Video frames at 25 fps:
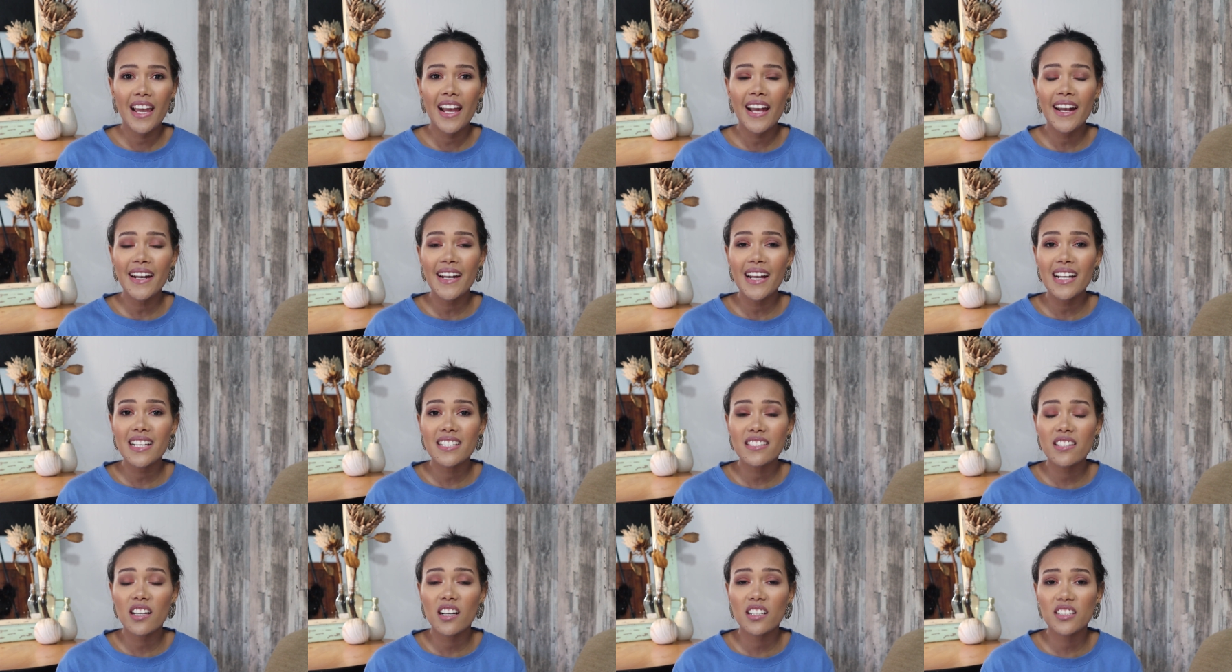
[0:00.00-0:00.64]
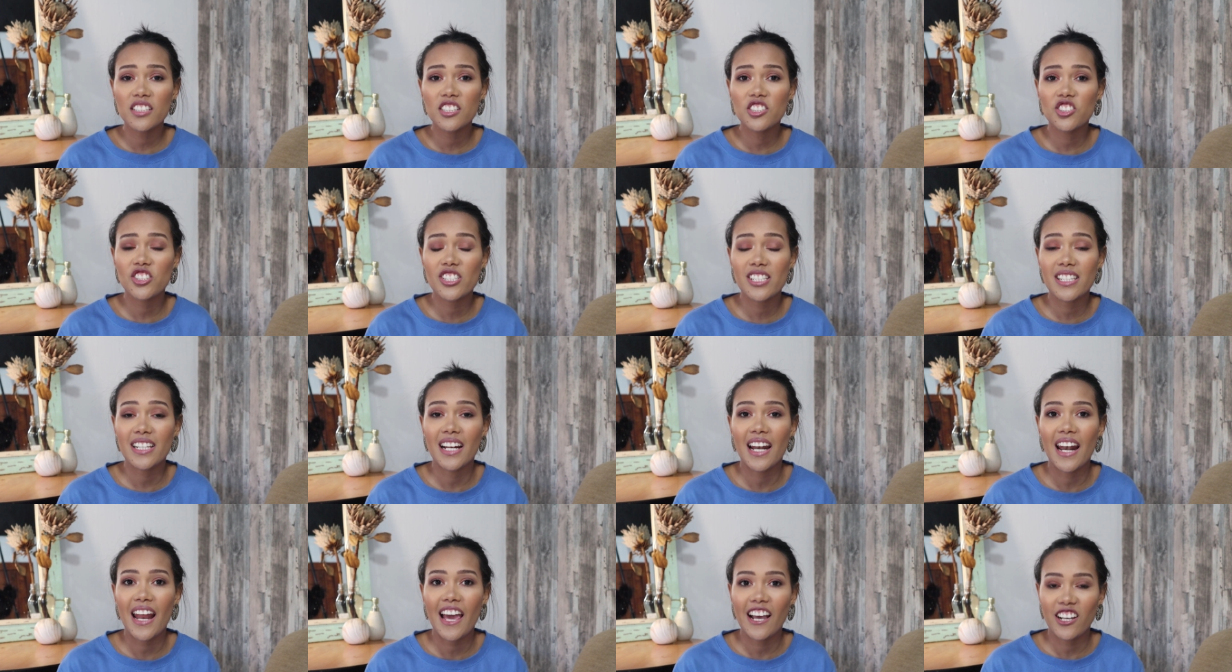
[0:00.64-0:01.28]
And I started
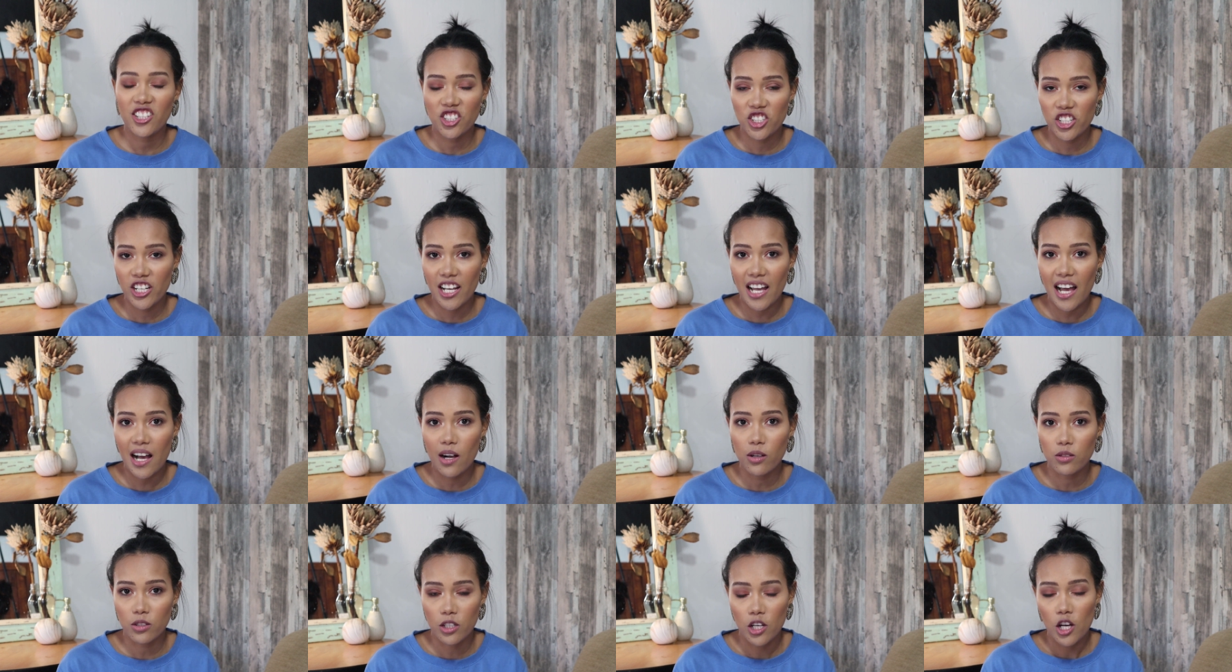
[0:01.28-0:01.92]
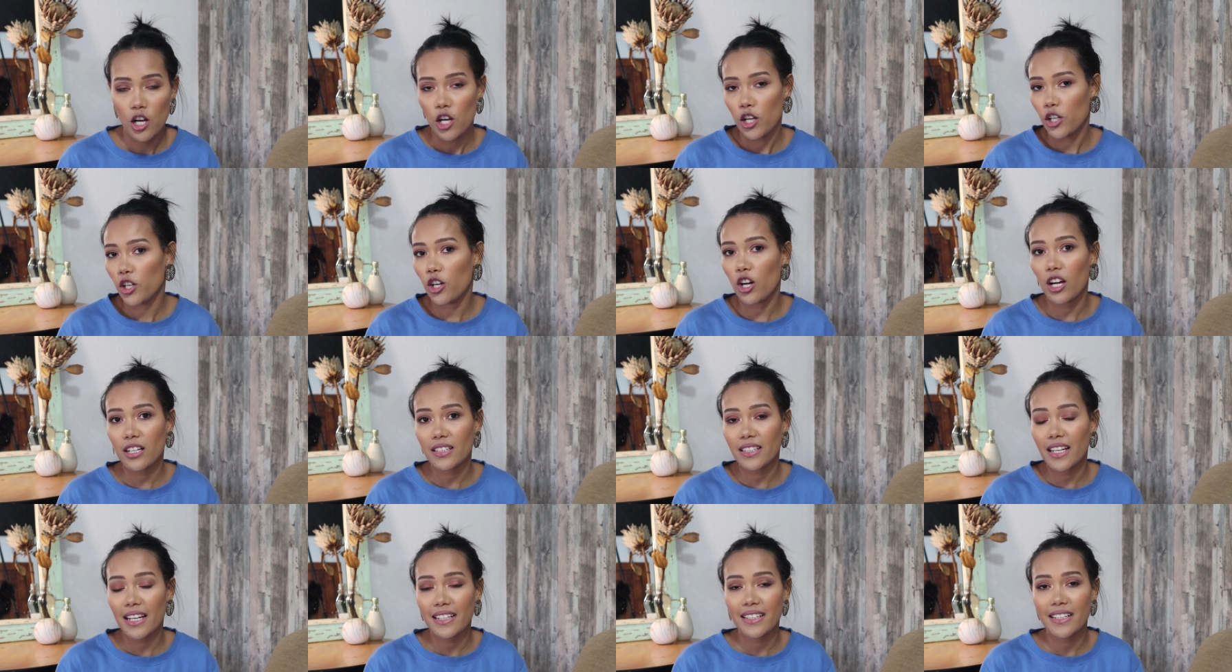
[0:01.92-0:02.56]
just lashing out,
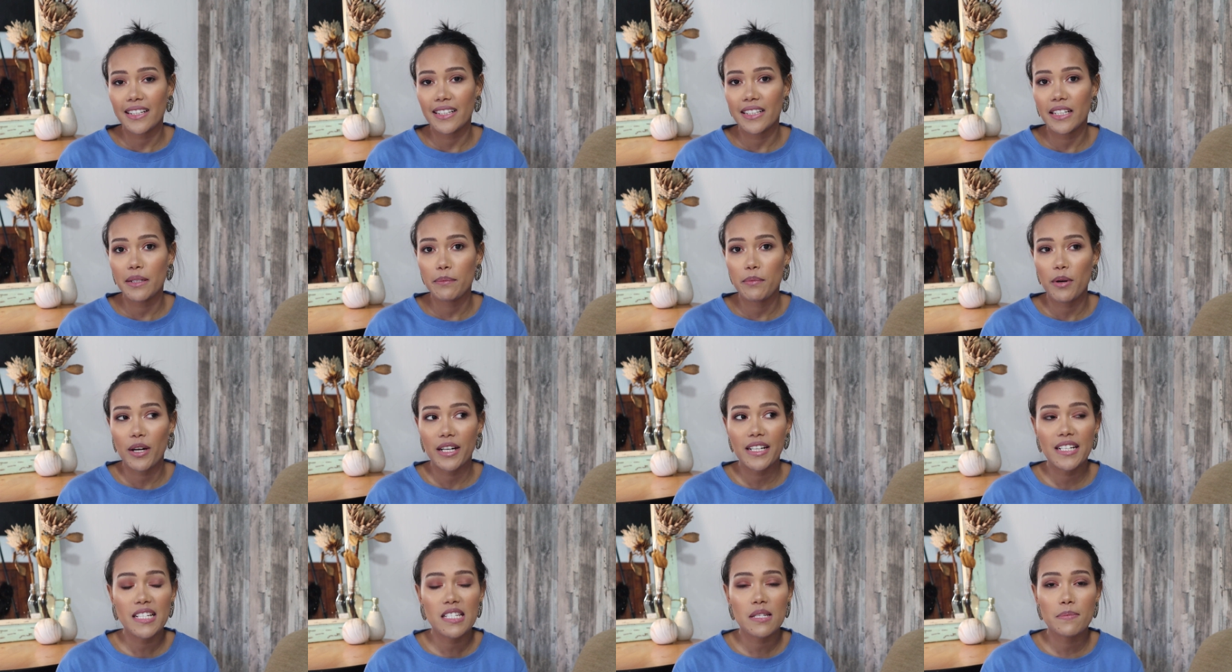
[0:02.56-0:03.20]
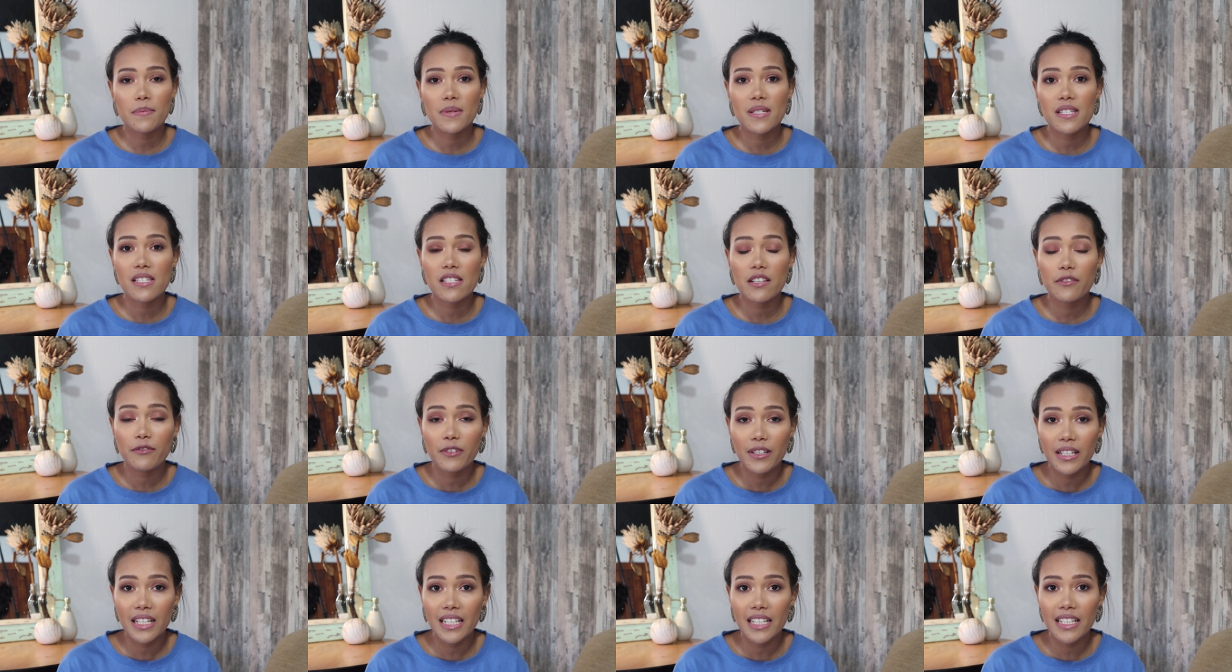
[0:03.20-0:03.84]
not at anybody
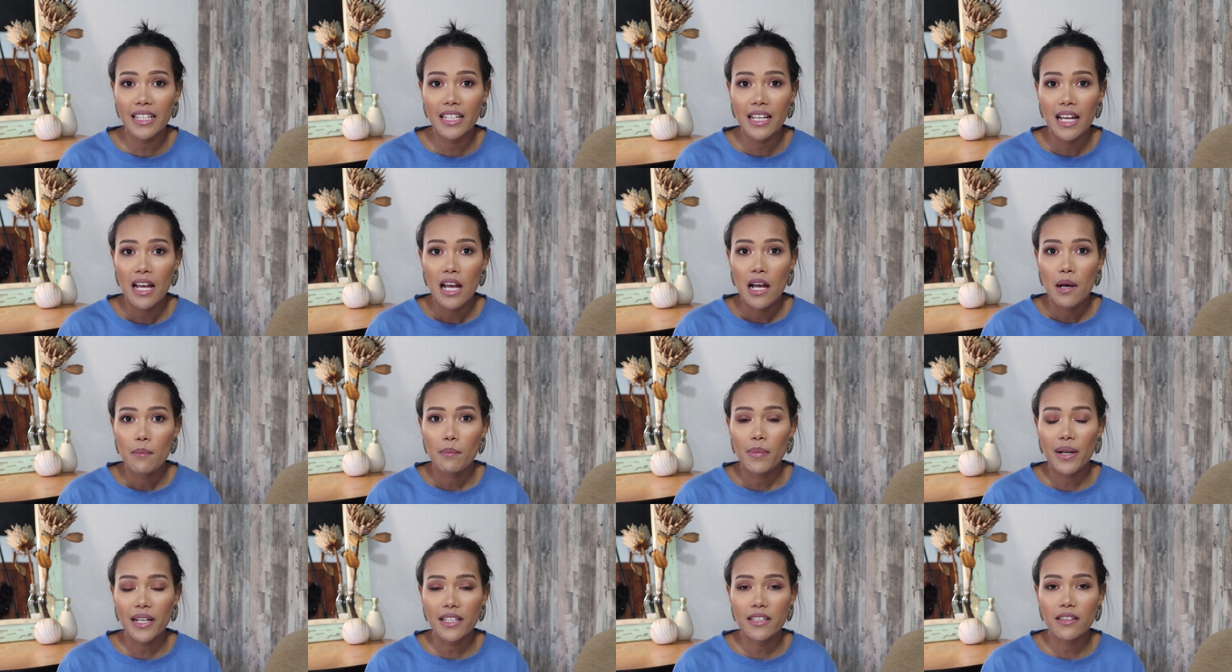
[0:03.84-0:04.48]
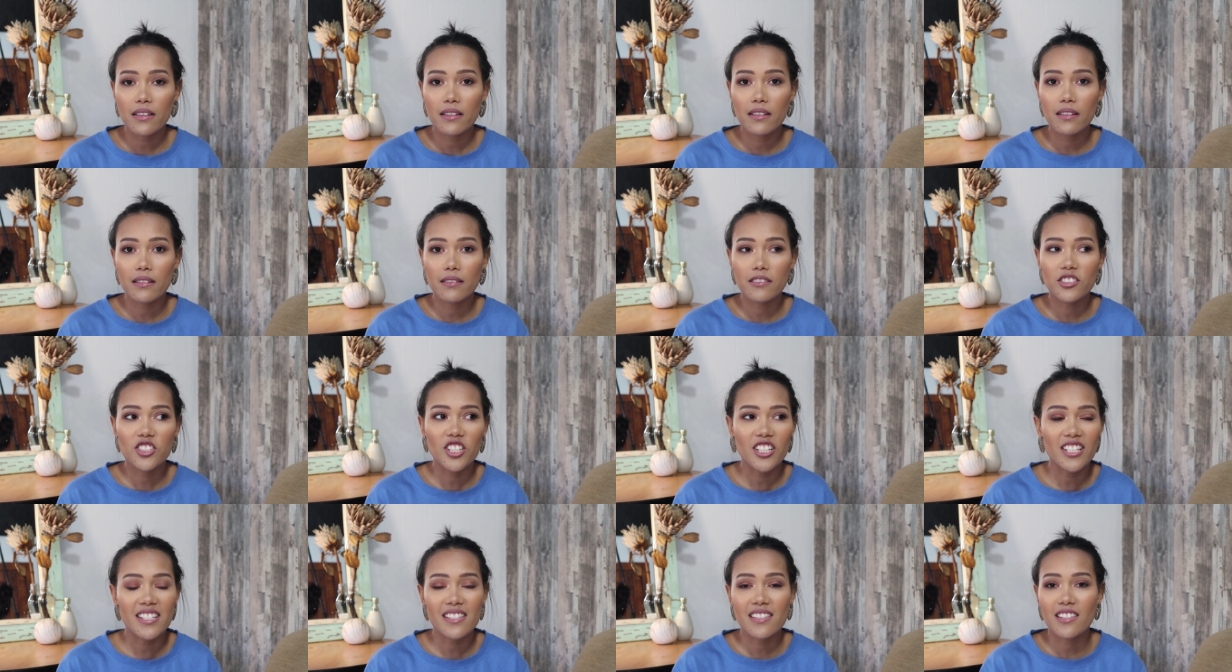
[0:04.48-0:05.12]
specifically, but
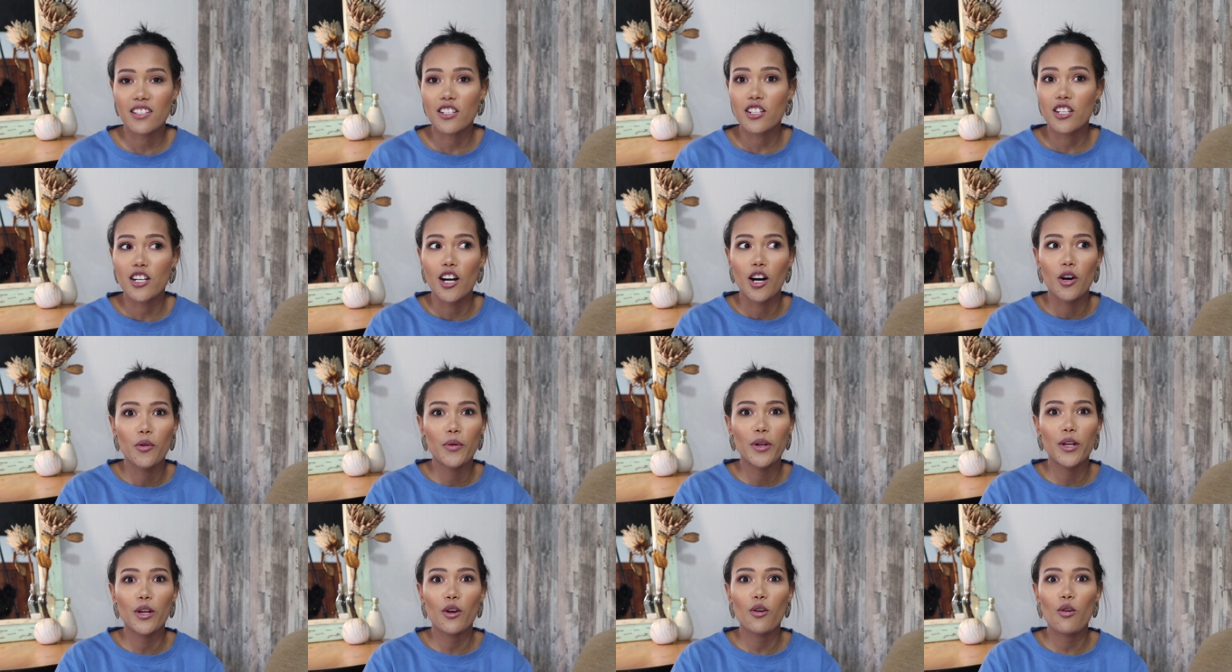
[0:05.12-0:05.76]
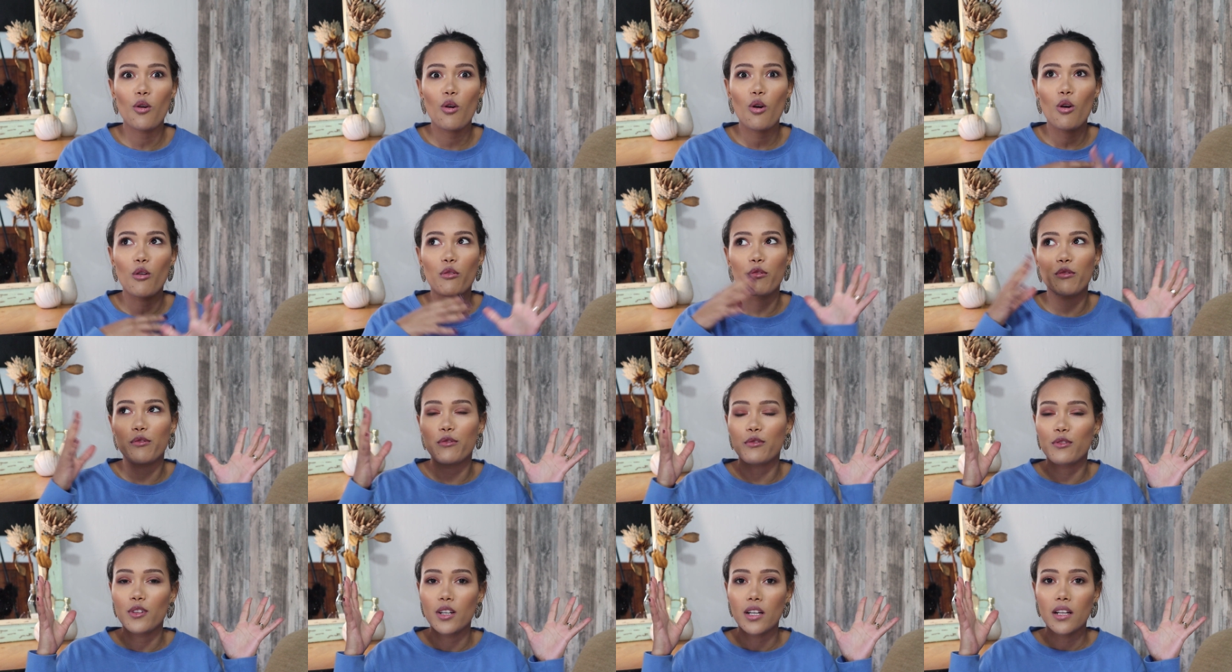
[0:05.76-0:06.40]
just going
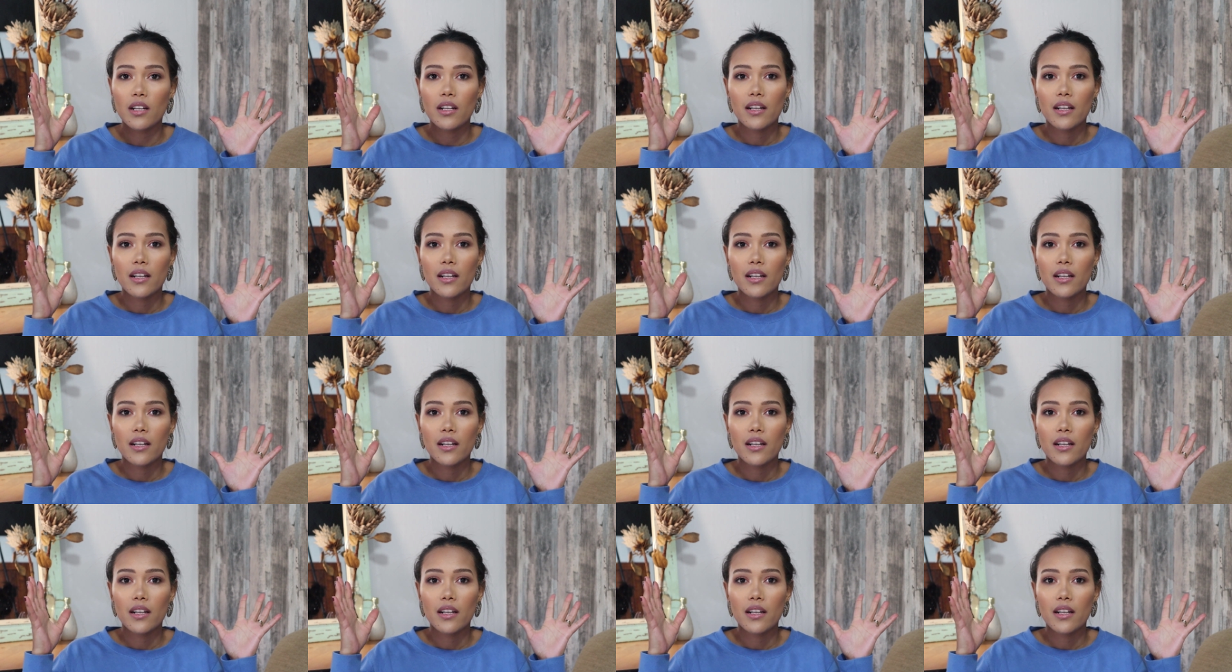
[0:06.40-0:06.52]
off.